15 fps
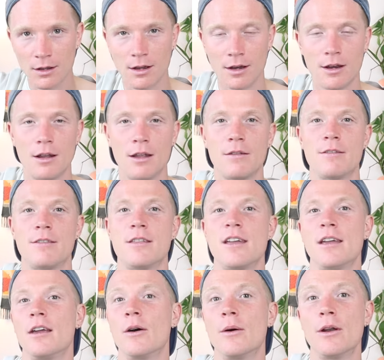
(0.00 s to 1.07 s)
kind of
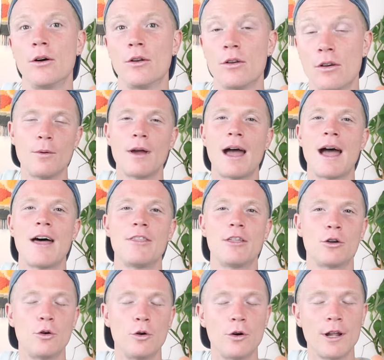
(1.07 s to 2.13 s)
thing going on. So add
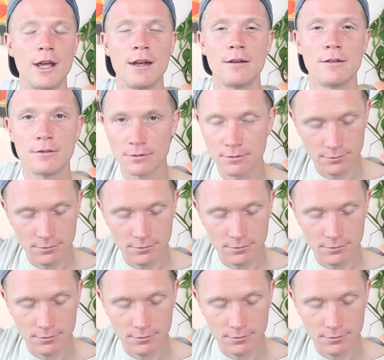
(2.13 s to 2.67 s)
the chord in.